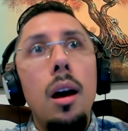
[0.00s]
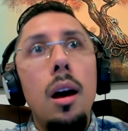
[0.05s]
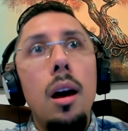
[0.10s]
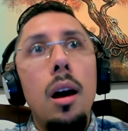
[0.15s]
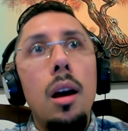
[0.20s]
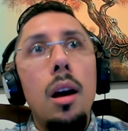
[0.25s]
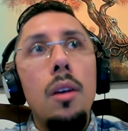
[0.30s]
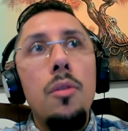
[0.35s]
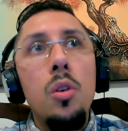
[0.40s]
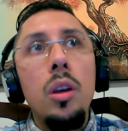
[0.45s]

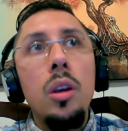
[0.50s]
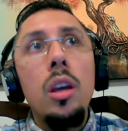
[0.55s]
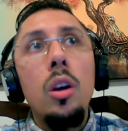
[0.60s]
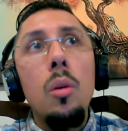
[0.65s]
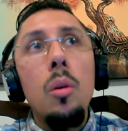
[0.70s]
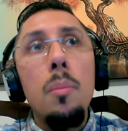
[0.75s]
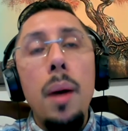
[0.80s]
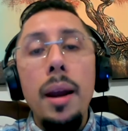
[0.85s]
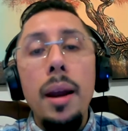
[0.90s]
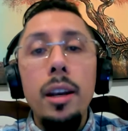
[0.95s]
if you can
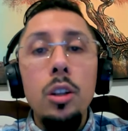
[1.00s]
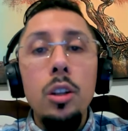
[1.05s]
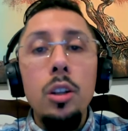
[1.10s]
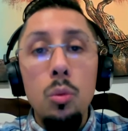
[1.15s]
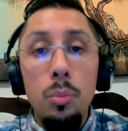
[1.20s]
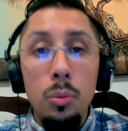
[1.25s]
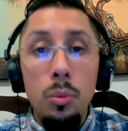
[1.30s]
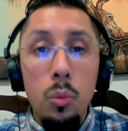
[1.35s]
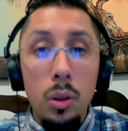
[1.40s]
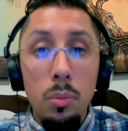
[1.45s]
combine it
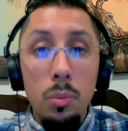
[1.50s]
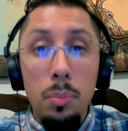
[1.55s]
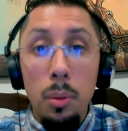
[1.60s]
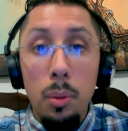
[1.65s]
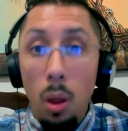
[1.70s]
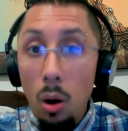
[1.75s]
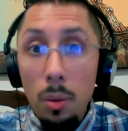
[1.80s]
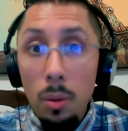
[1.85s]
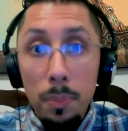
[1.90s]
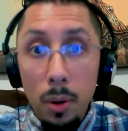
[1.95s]
with
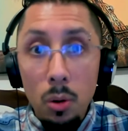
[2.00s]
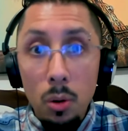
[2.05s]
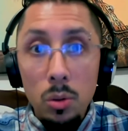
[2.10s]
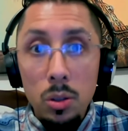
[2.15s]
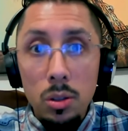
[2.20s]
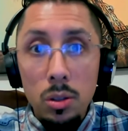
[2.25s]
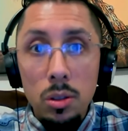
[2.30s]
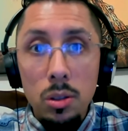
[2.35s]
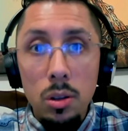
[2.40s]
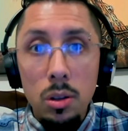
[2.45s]
blog
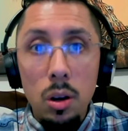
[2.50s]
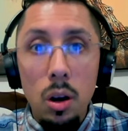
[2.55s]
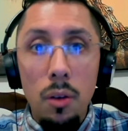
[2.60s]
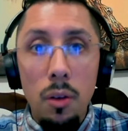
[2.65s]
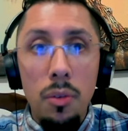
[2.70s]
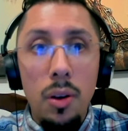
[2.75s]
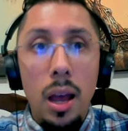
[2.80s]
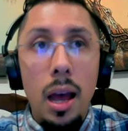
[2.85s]
posts of,